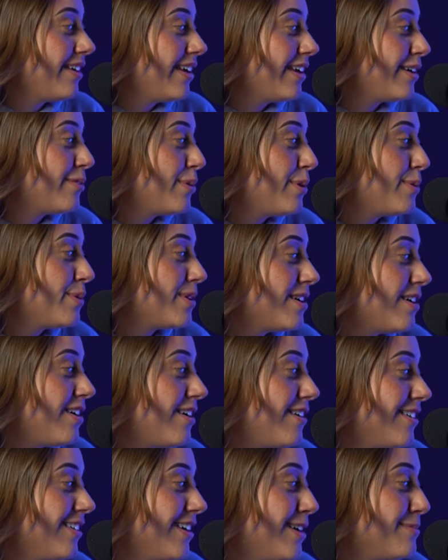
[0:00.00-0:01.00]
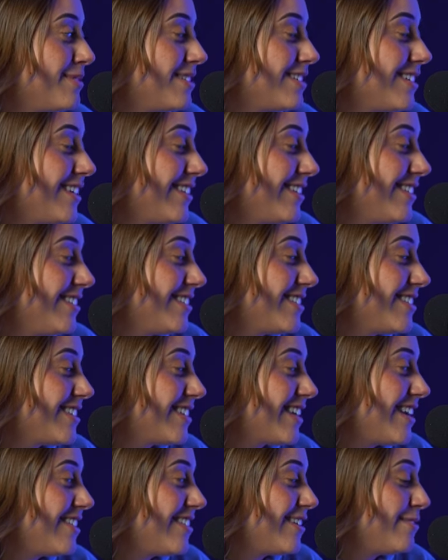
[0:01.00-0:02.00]
like we were all upstairs,
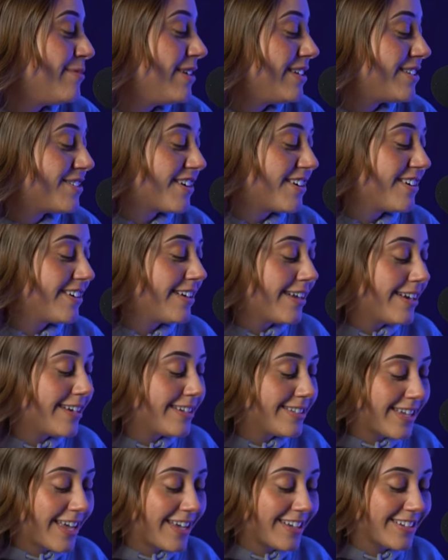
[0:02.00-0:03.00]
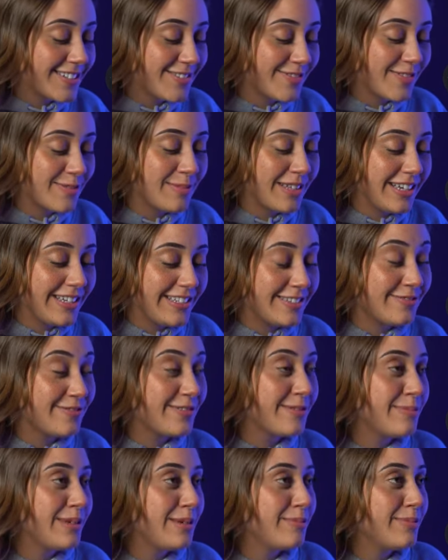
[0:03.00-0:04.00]
and then we started getting texts from like
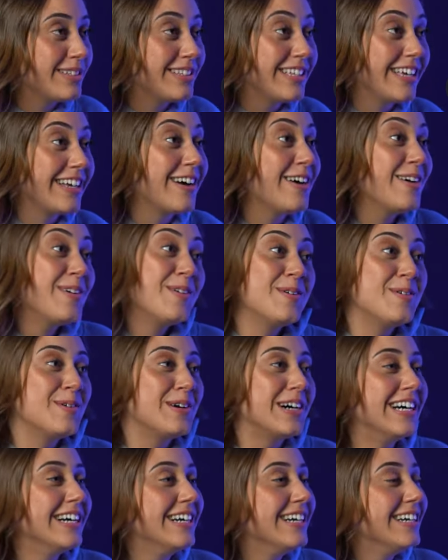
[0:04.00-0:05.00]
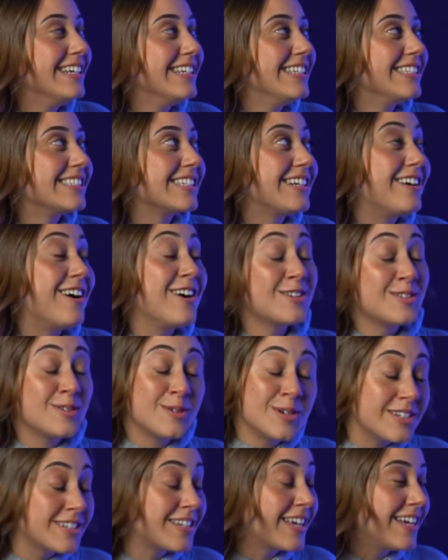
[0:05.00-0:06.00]
different people, like, "Oh, our
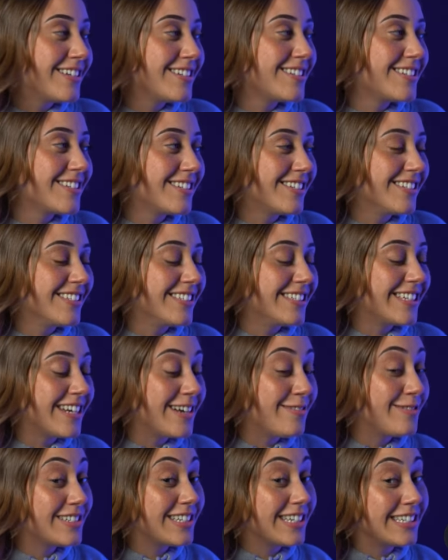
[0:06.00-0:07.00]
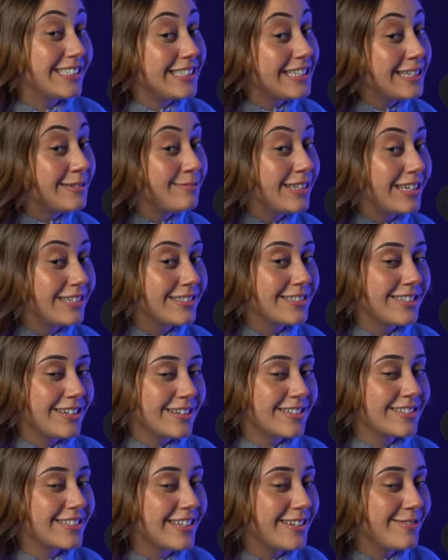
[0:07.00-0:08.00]
tour's canceled," and then I was like, "Damn, that
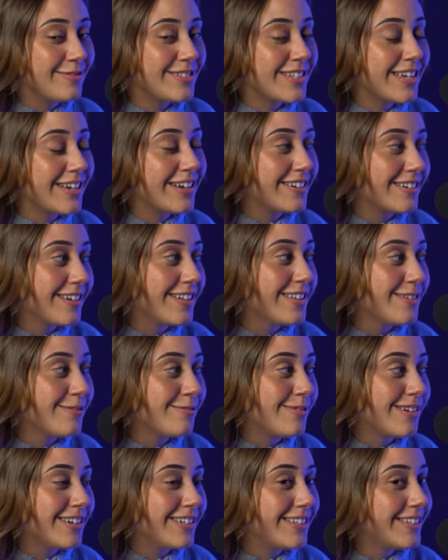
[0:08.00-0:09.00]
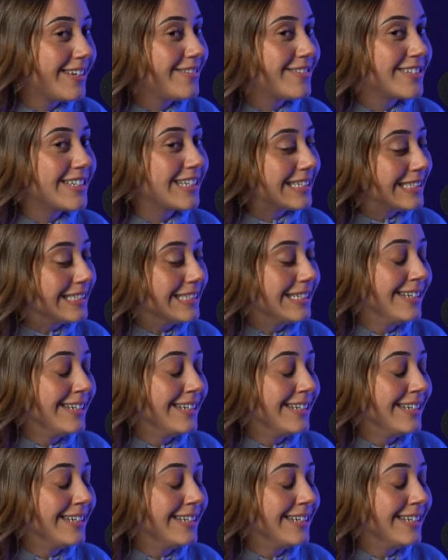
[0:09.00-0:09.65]
sucks," and then it was like another one, and then I was like.